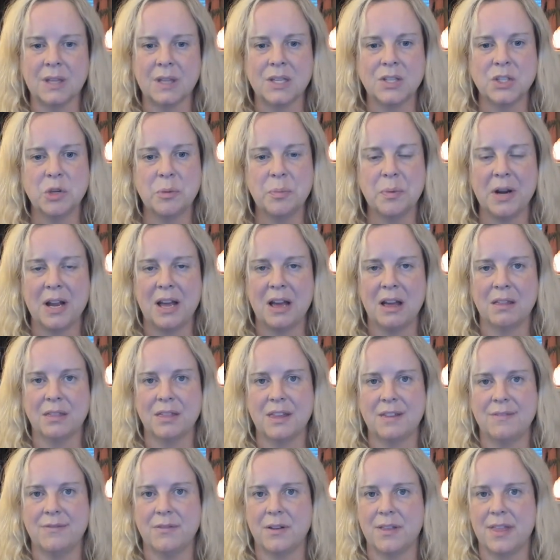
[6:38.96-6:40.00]
Super
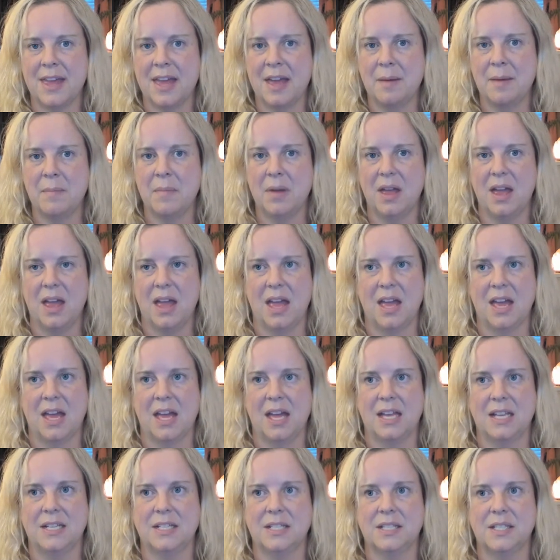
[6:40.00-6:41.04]
healthy for them
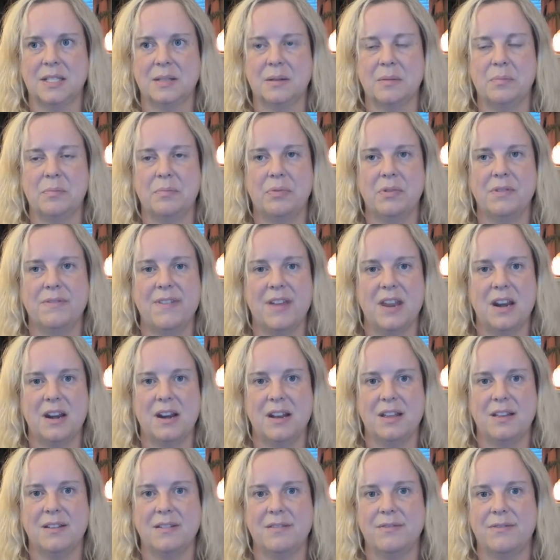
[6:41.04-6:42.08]
and
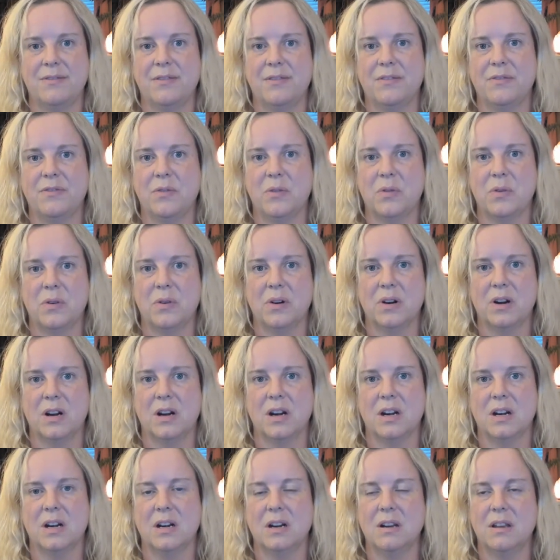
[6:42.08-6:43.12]
preventative
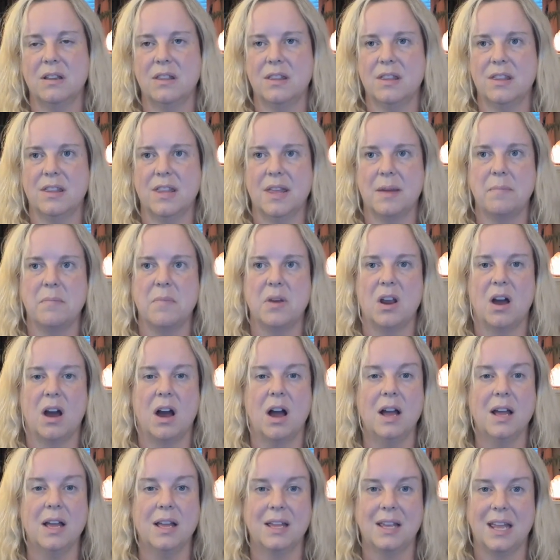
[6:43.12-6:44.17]
for them
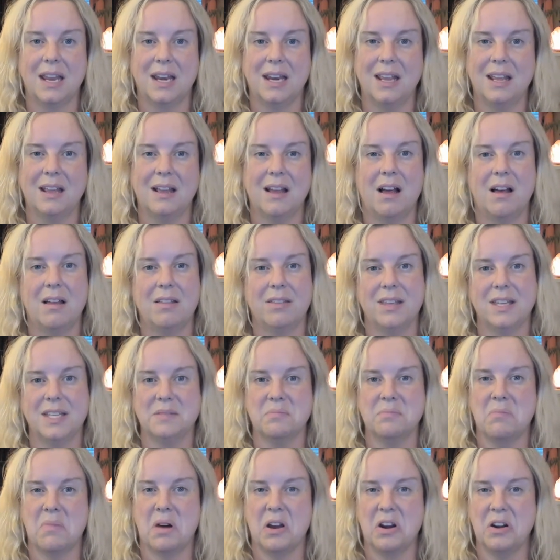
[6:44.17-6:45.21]
not getting all
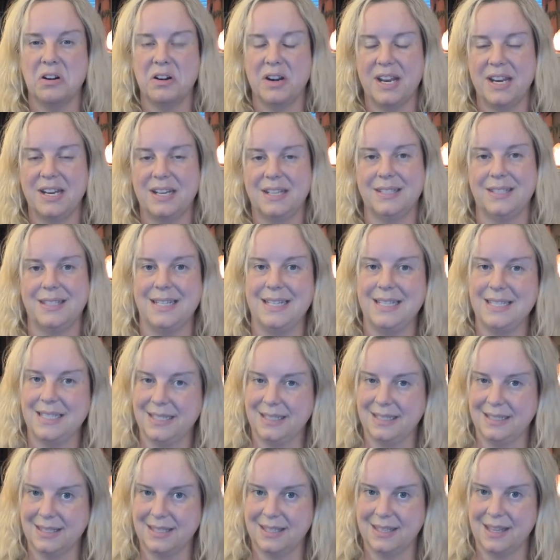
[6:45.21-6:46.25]
these modern day
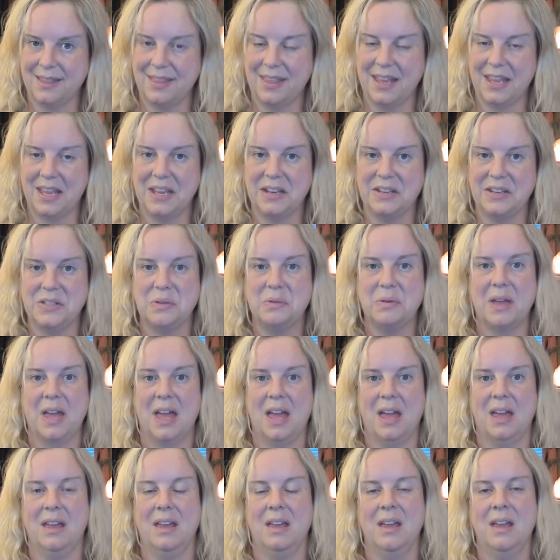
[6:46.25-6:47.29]
diseases that they do
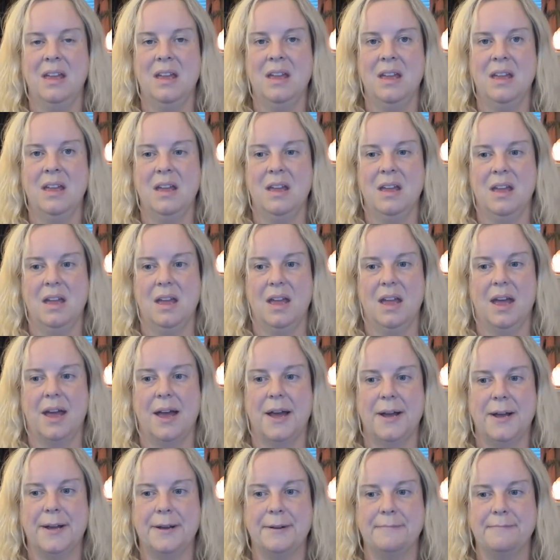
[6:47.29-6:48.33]
get.
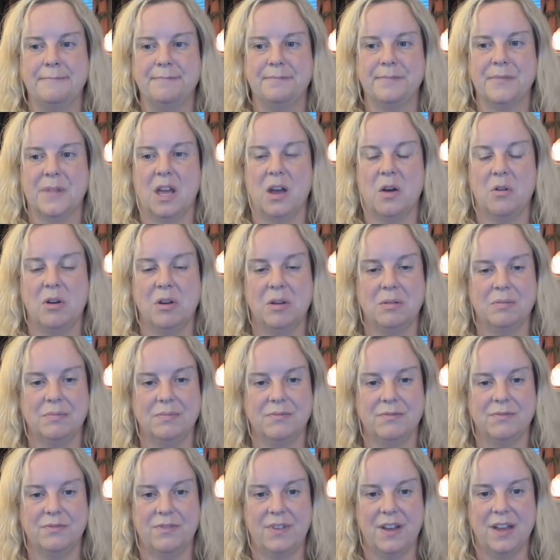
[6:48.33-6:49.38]
And
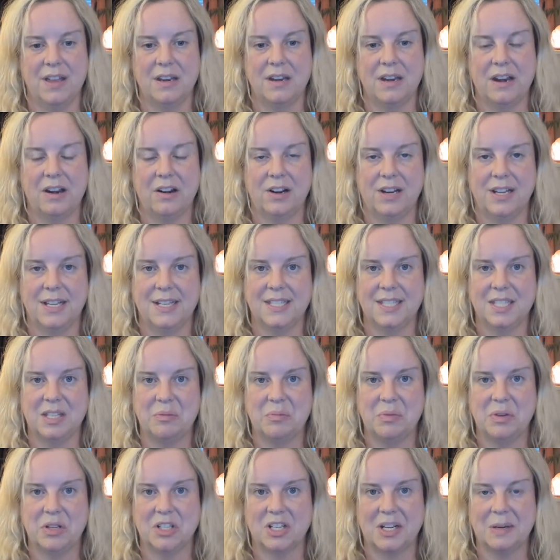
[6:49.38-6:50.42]
veterinarians
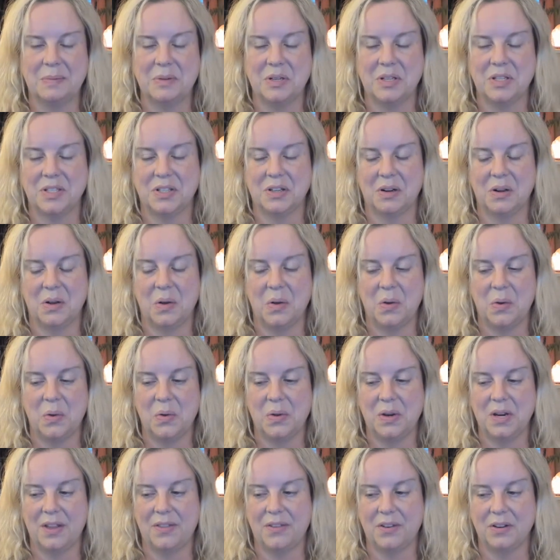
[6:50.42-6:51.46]
and prescriptions are a
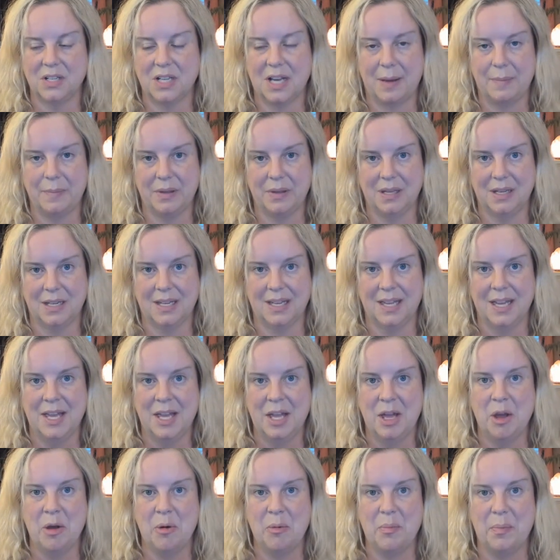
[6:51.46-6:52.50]
whole nother topic,
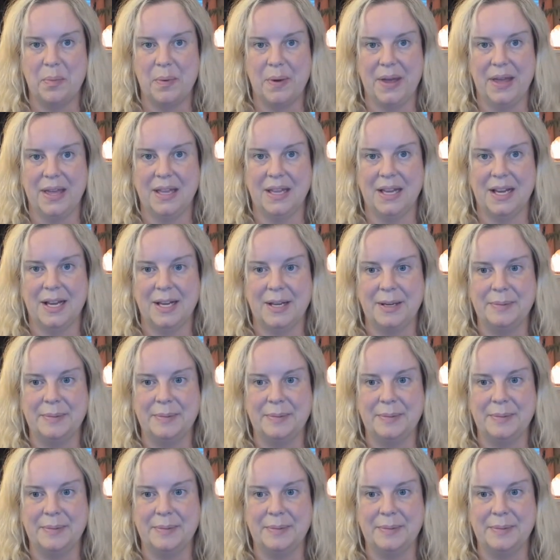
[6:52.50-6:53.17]
but